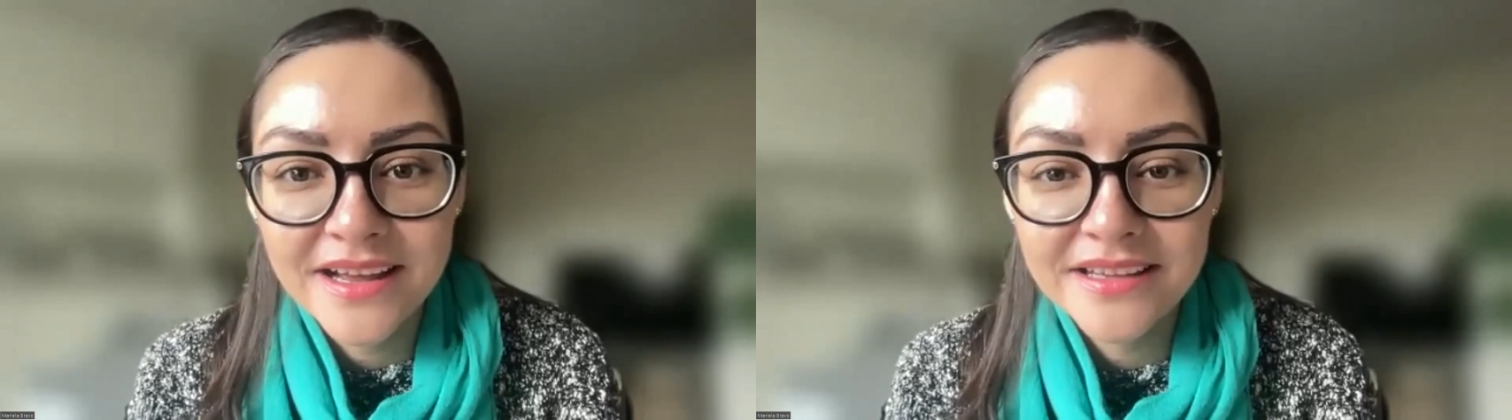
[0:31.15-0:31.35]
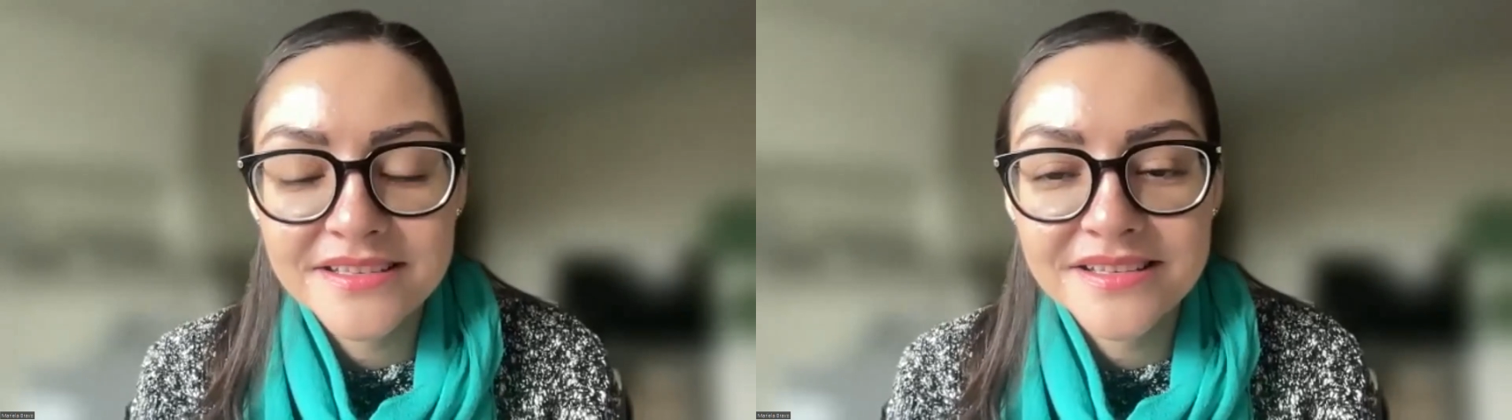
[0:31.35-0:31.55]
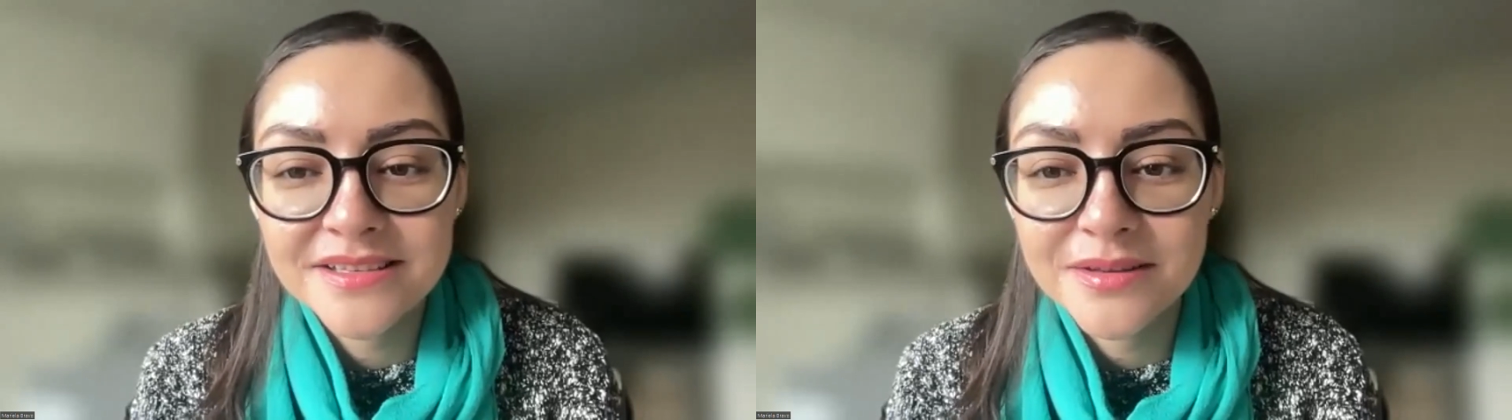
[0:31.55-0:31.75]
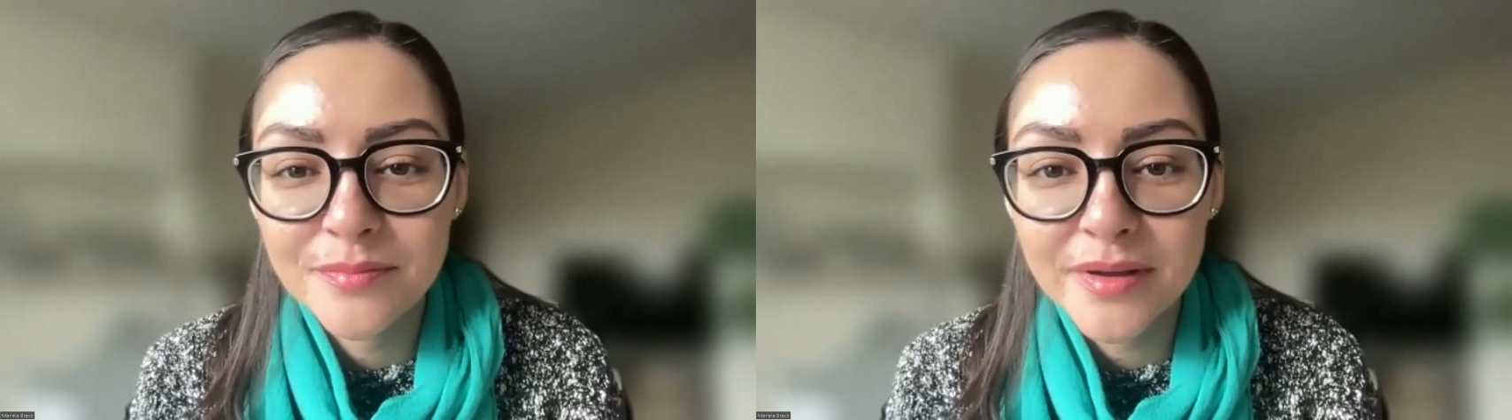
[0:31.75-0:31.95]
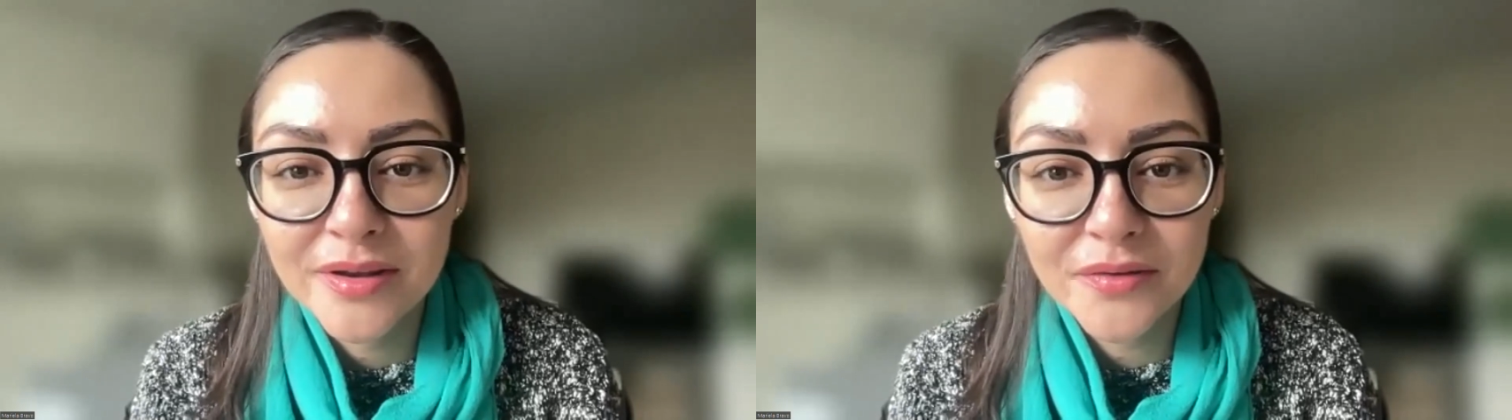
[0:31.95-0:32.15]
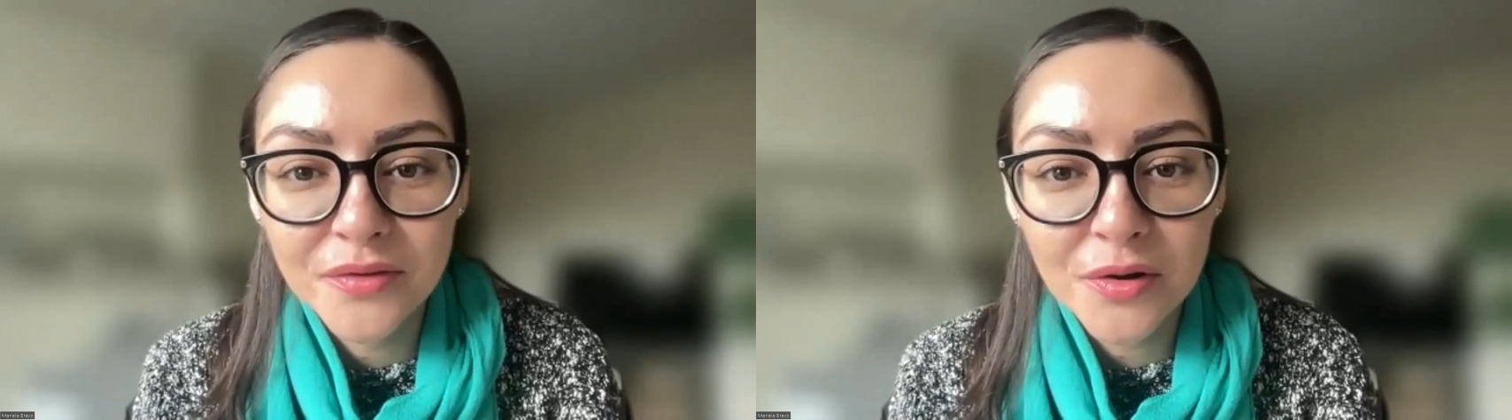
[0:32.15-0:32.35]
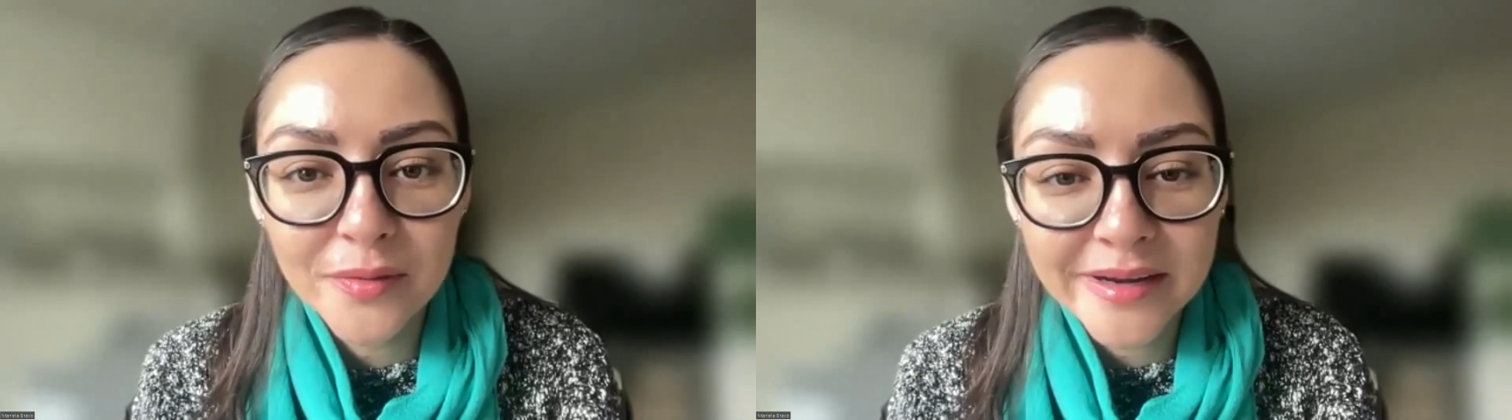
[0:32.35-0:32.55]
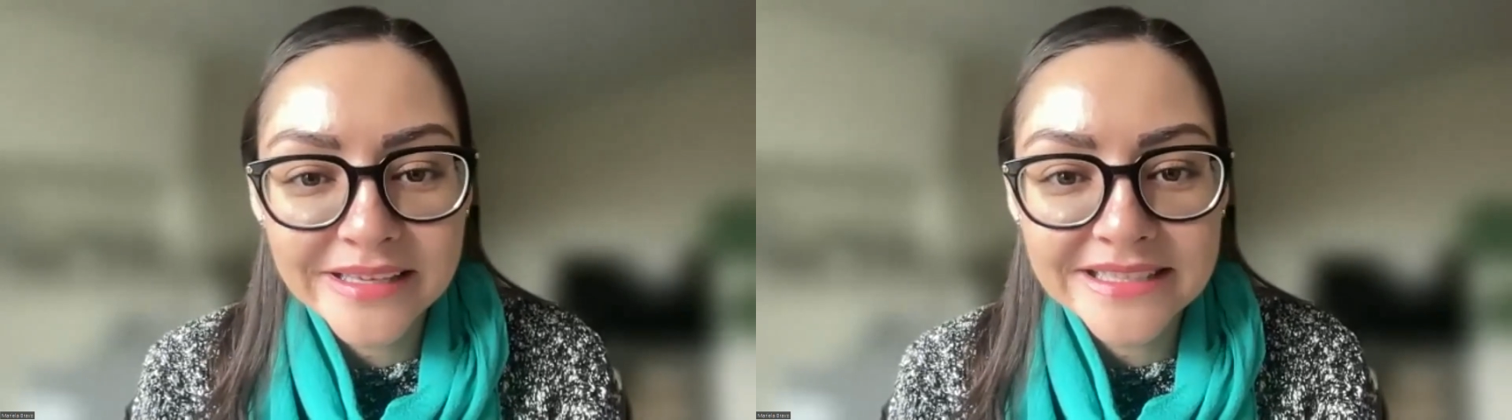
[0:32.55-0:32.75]
As many of you
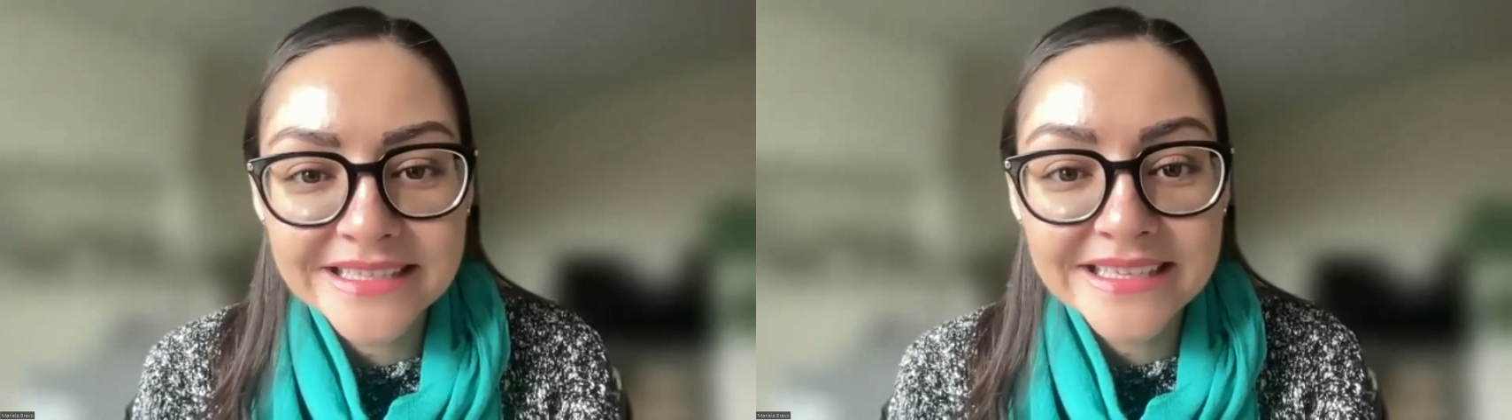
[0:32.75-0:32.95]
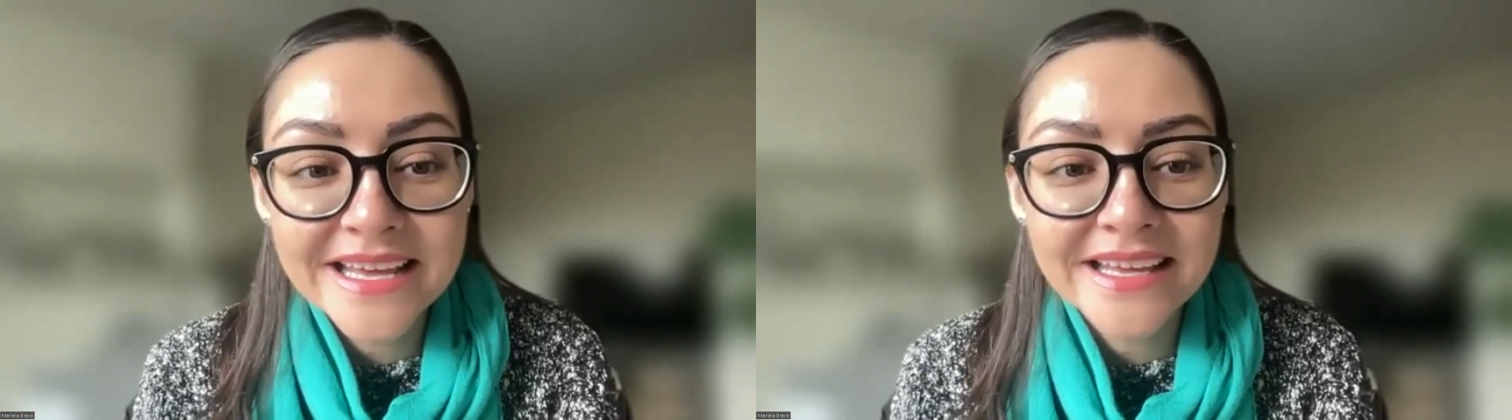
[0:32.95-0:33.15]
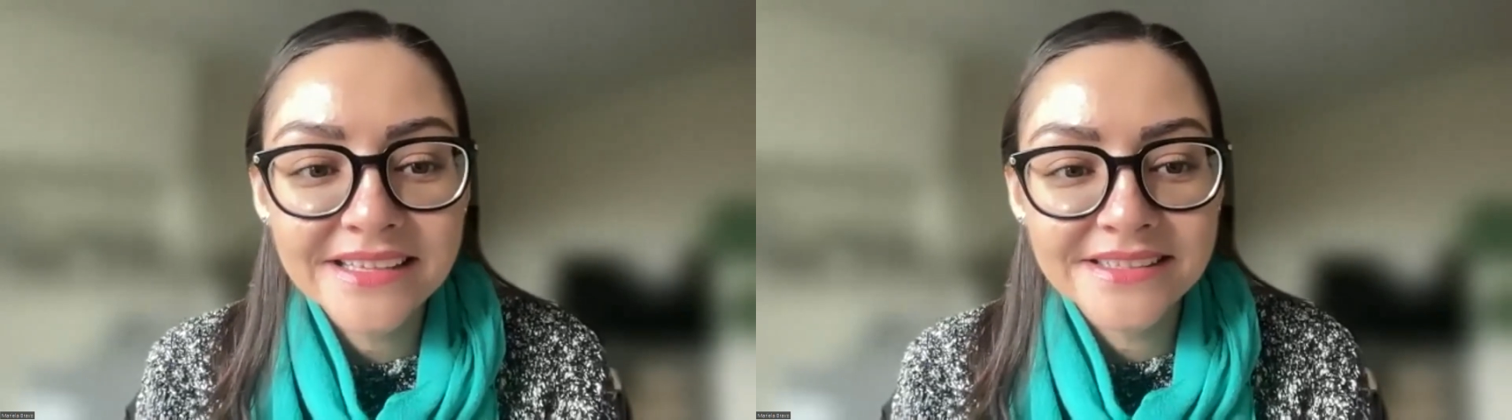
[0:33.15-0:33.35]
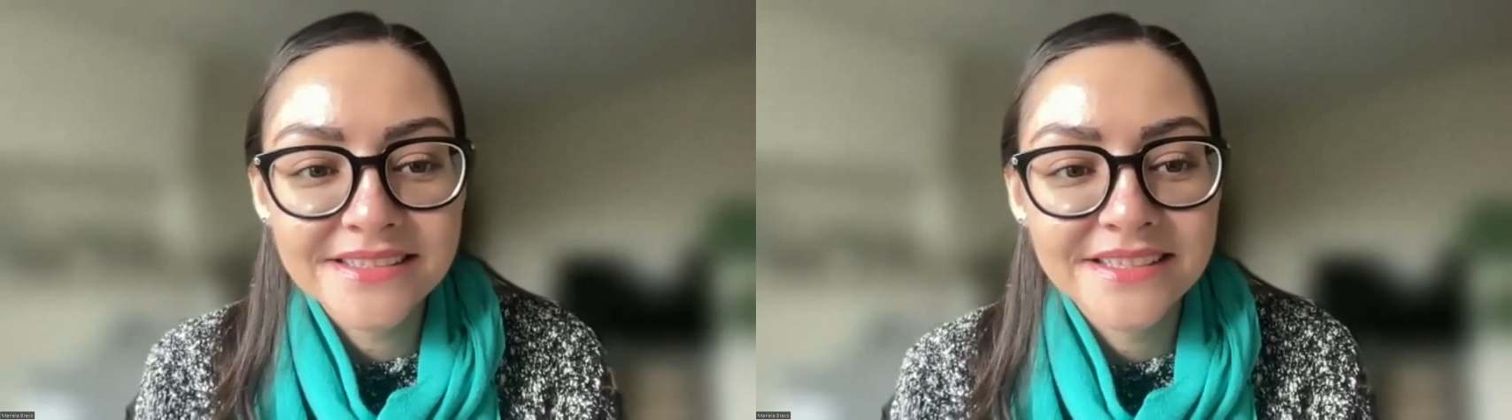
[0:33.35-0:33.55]
already did it,